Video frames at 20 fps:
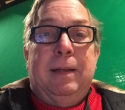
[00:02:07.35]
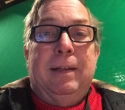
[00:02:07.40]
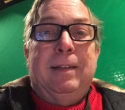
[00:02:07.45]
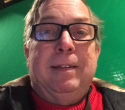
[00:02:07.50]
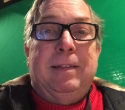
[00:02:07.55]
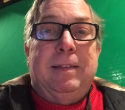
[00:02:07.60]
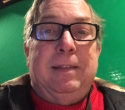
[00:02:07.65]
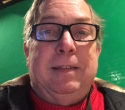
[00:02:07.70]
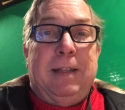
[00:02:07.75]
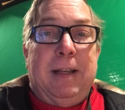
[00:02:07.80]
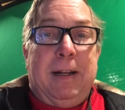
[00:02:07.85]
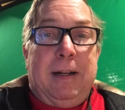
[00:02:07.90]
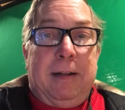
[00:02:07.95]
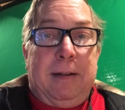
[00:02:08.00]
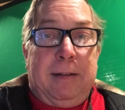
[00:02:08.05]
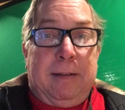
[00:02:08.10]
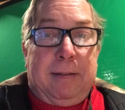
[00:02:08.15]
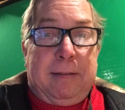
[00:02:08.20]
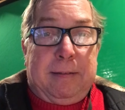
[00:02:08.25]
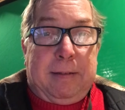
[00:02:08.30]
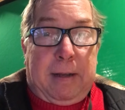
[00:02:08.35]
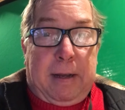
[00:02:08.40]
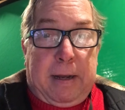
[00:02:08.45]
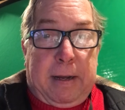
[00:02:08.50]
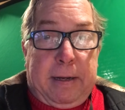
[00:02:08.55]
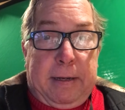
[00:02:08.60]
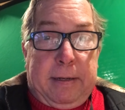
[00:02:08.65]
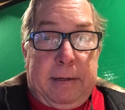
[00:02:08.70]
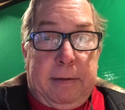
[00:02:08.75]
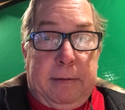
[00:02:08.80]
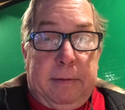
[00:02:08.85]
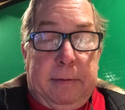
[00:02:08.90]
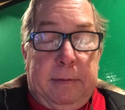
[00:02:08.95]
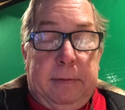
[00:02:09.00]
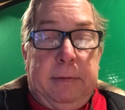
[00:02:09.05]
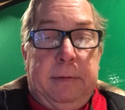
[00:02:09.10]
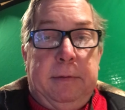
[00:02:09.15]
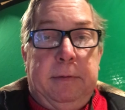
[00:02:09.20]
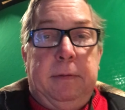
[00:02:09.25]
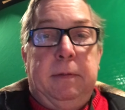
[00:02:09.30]
Set it aside.
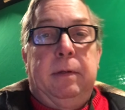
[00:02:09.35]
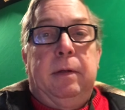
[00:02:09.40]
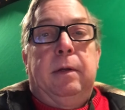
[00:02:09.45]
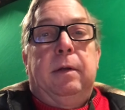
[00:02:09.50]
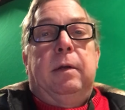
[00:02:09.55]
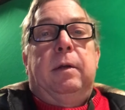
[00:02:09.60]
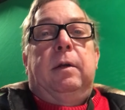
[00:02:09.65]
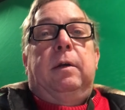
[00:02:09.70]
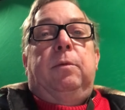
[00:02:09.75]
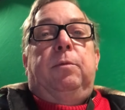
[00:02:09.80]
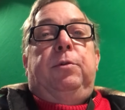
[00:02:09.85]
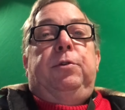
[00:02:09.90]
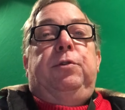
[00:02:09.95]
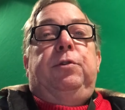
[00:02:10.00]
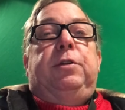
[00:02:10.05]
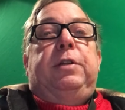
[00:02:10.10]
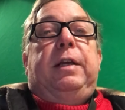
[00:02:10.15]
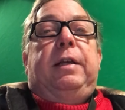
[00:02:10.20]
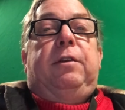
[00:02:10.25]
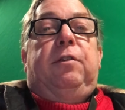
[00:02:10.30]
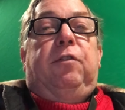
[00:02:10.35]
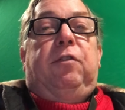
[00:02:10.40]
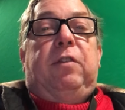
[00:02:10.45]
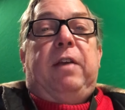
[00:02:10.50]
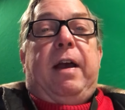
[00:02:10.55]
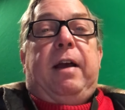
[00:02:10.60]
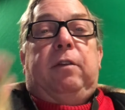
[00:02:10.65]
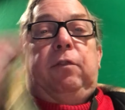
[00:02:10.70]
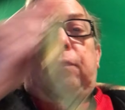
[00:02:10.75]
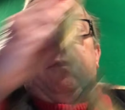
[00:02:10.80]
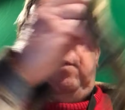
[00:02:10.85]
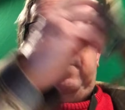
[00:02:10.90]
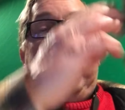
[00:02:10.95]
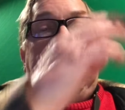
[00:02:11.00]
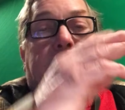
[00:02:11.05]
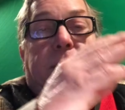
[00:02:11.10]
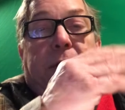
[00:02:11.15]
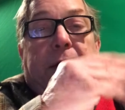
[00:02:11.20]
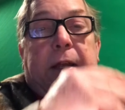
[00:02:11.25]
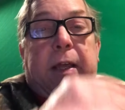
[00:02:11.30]
When you take your saxophone
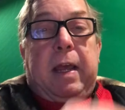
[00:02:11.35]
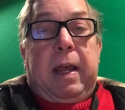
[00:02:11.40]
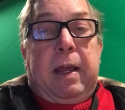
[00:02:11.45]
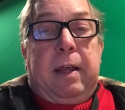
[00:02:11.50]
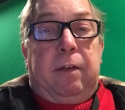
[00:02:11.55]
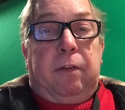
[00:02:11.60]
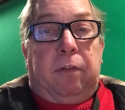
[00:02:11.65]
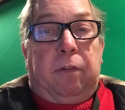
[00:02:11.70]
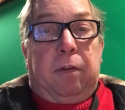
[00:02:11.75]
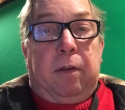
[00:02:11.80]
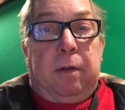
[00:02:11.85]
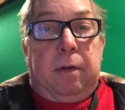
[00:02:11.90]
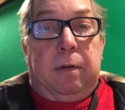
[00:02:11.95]
out of the case,